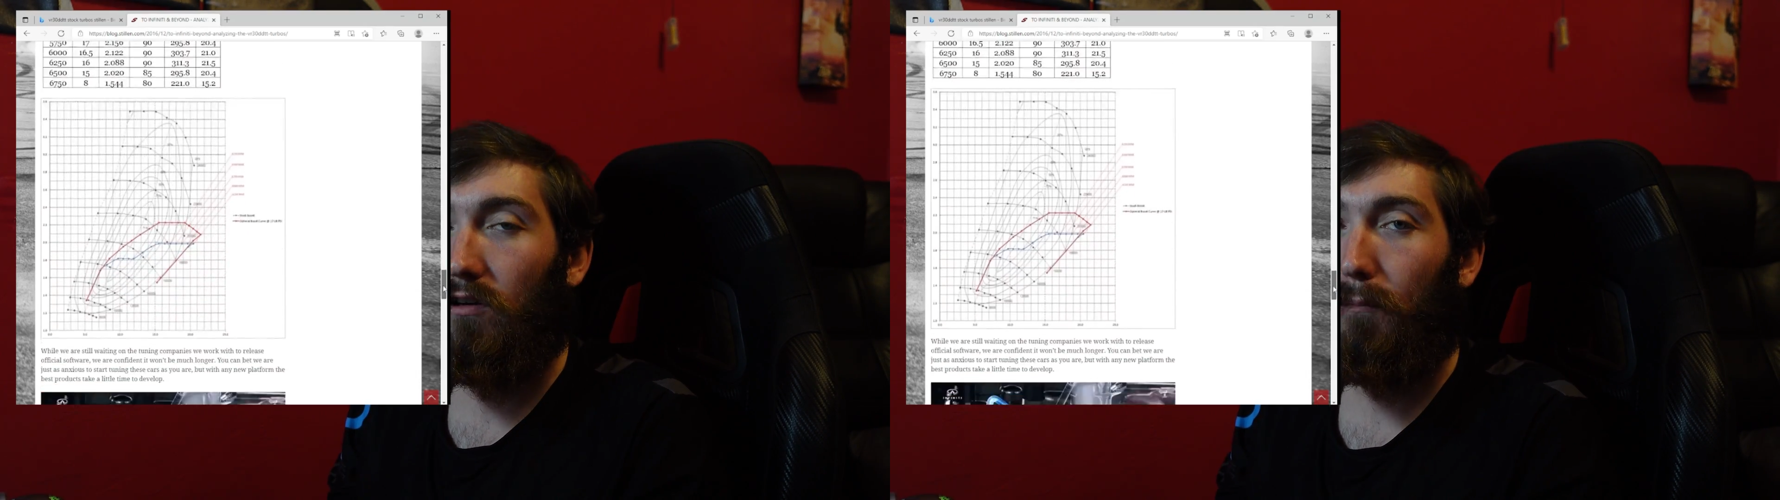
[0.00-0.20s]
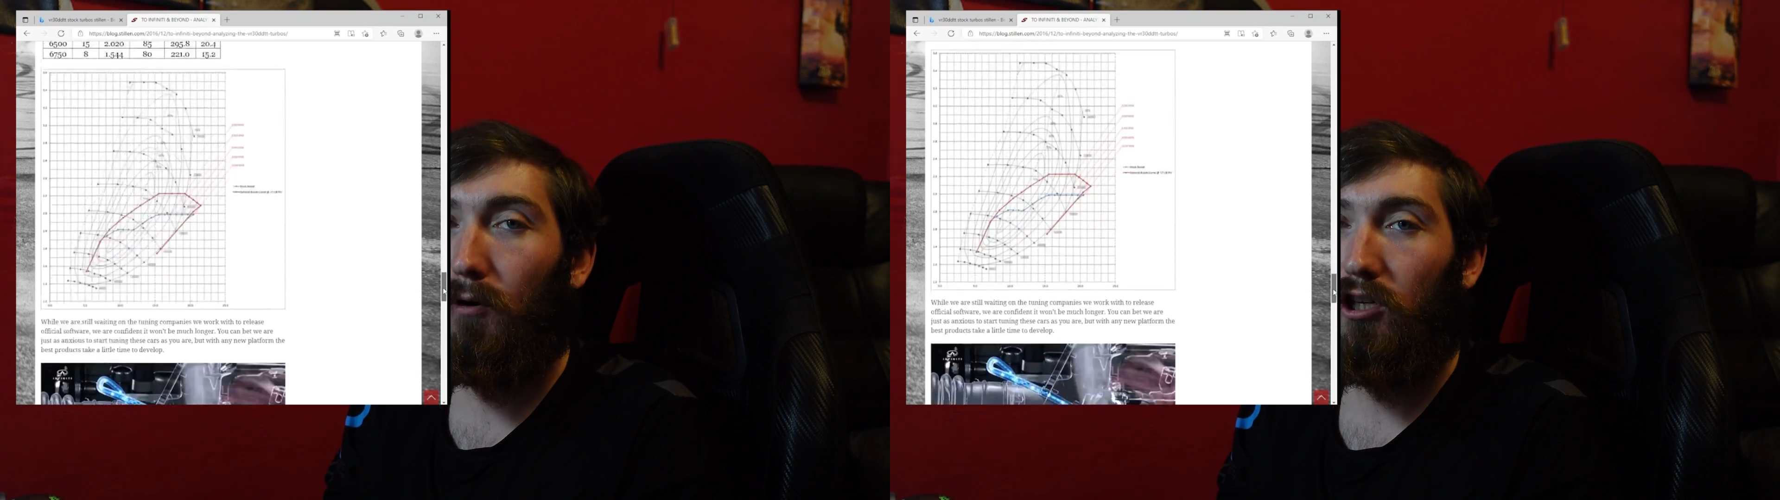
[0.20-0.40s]

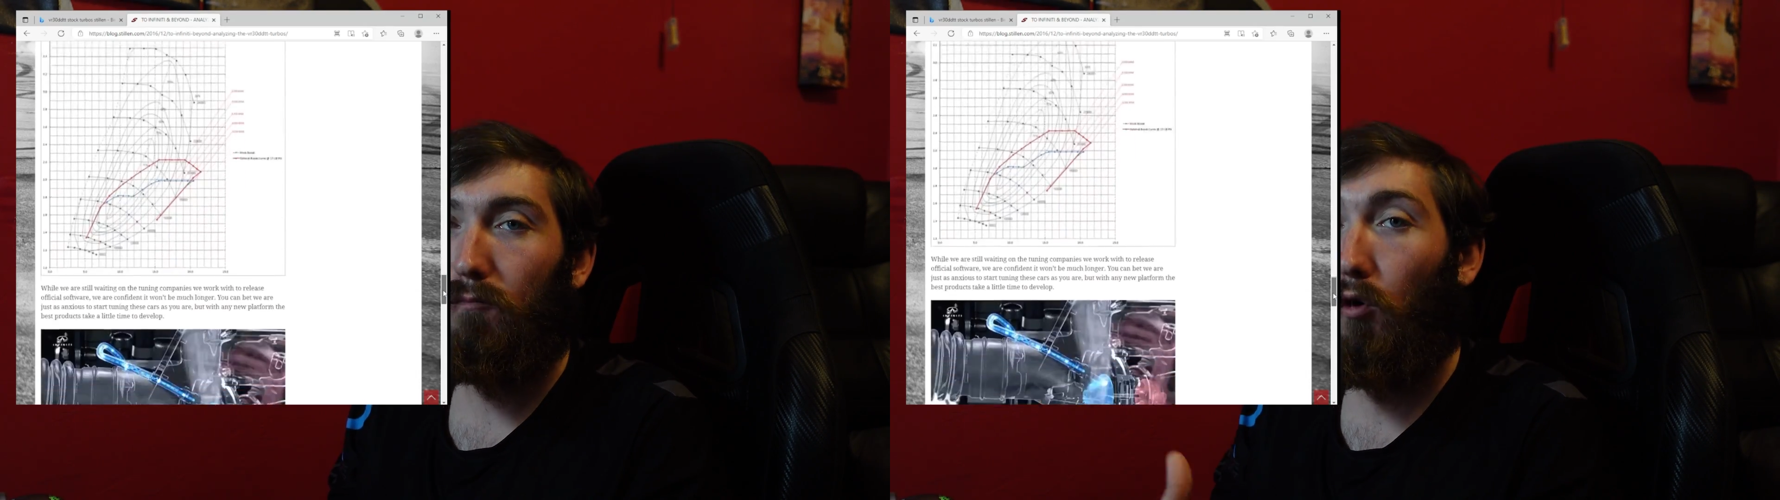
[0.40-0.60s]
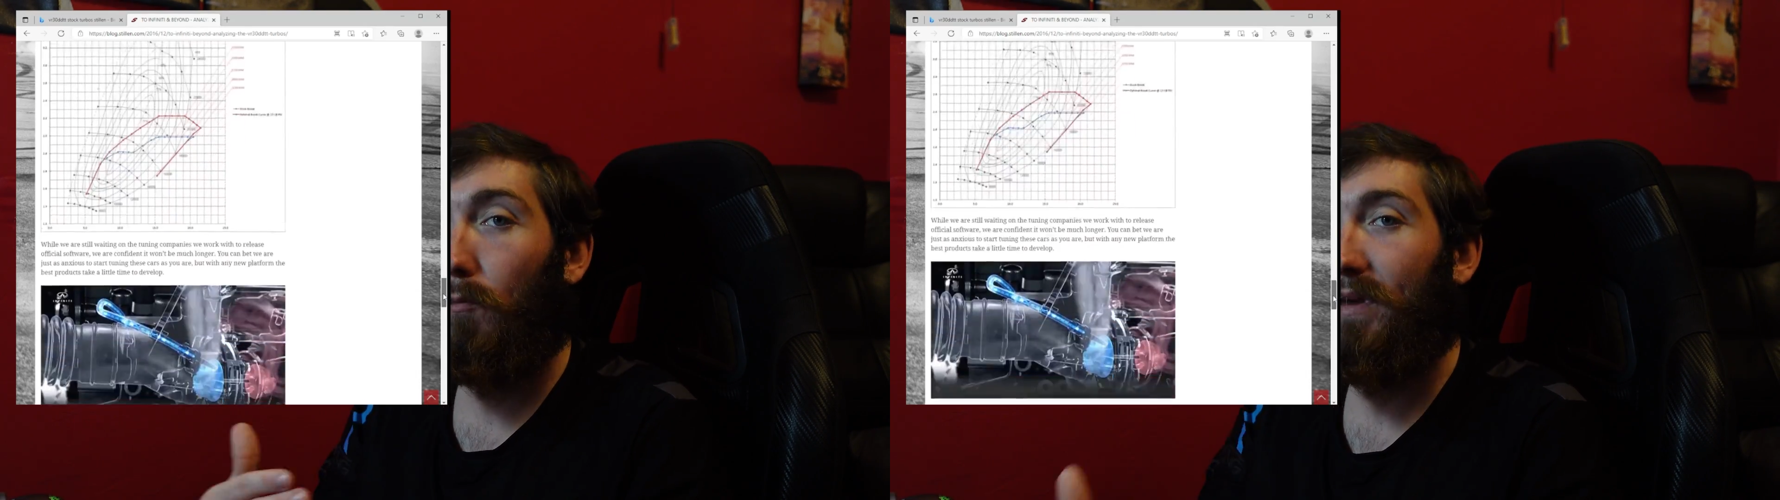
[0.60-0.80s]
to push
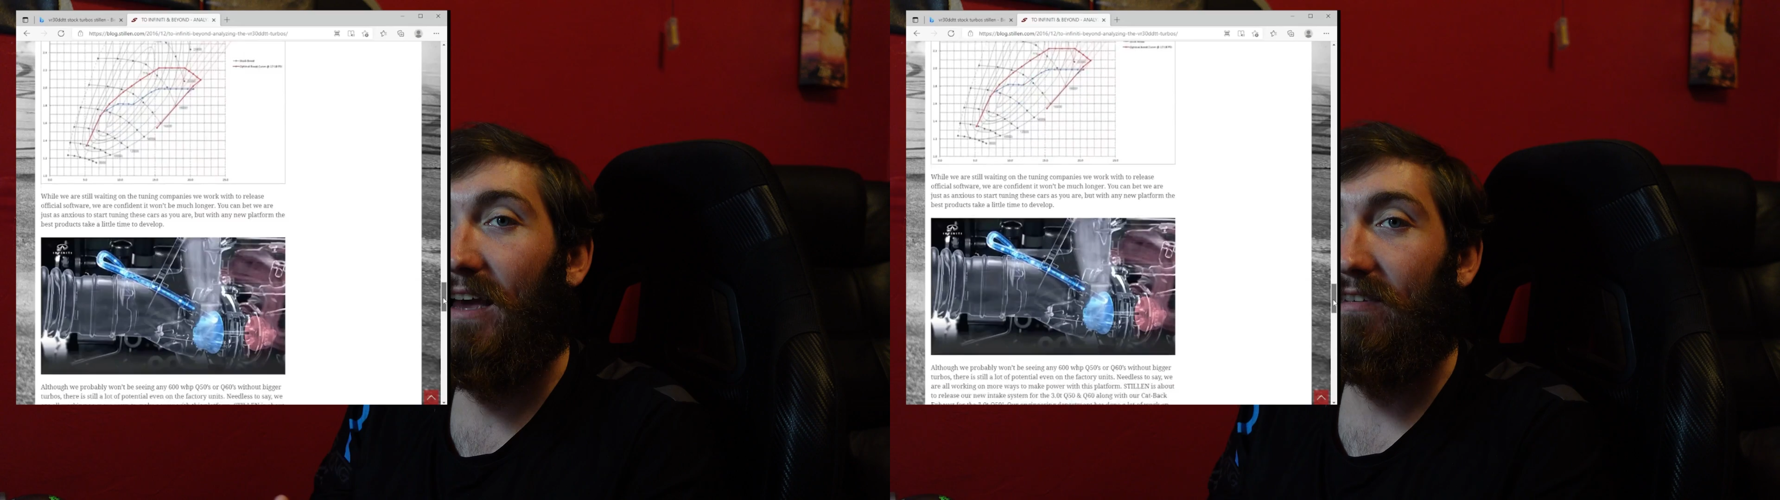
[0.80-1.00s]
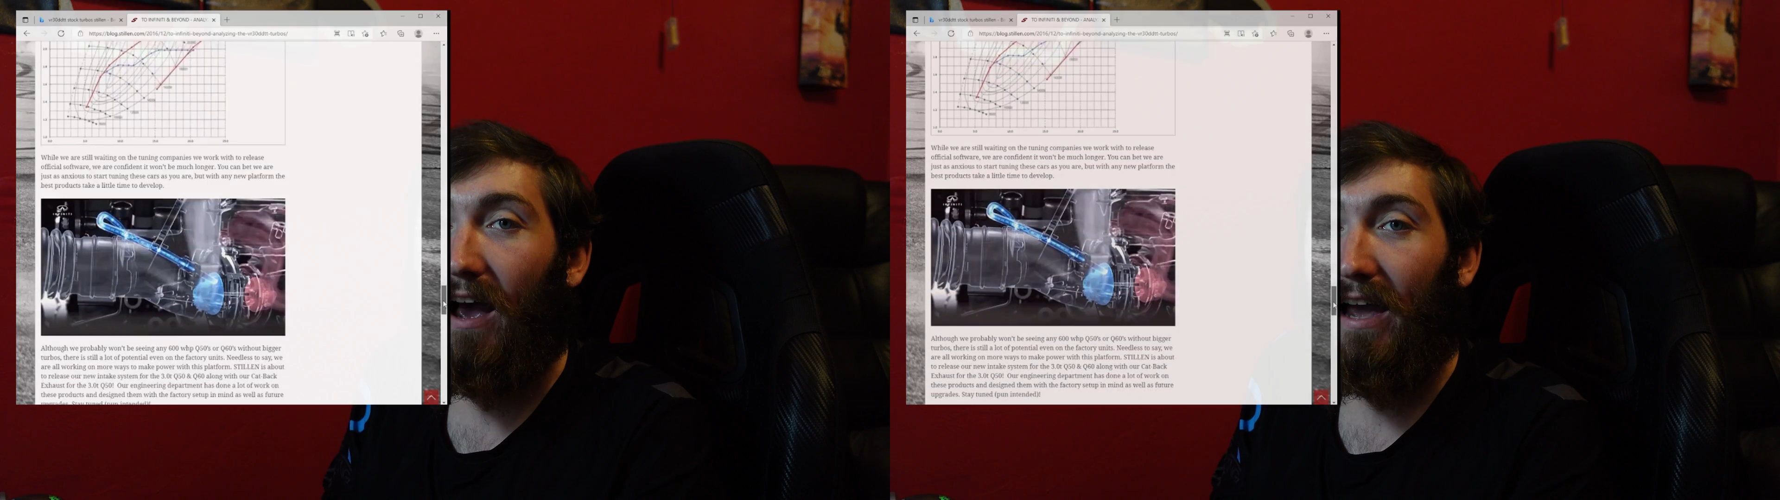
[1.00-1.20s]
more
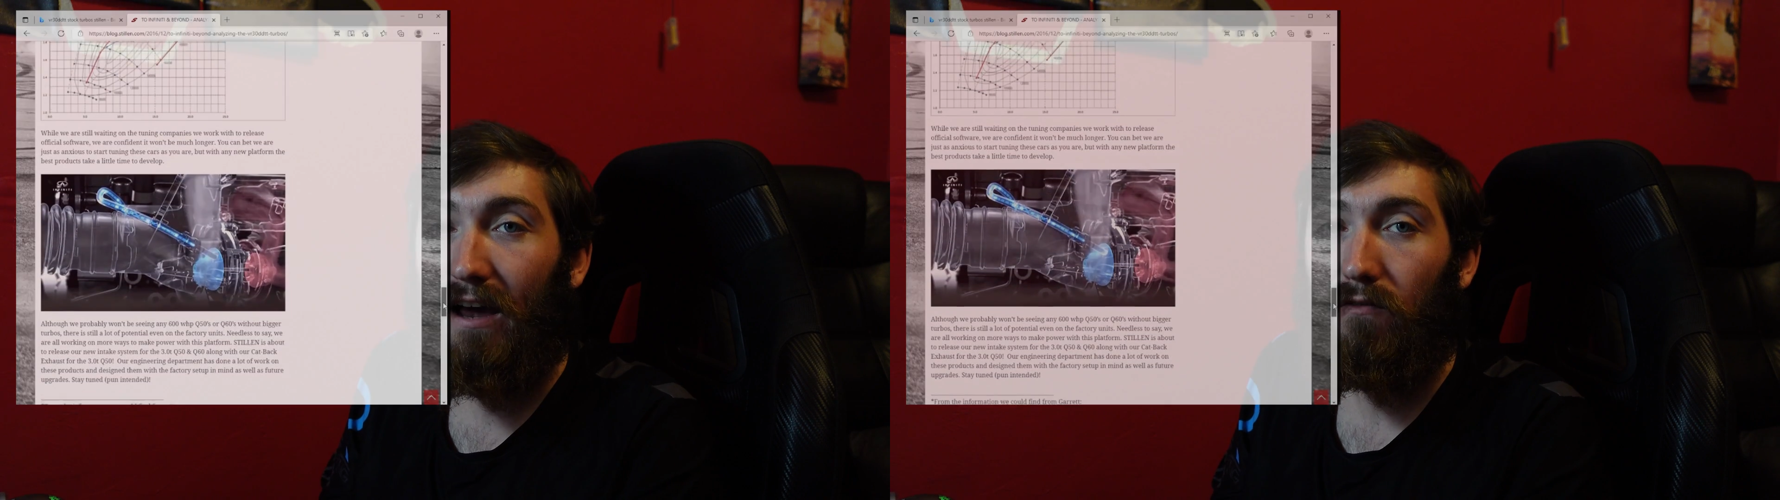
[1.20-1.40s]
PSI out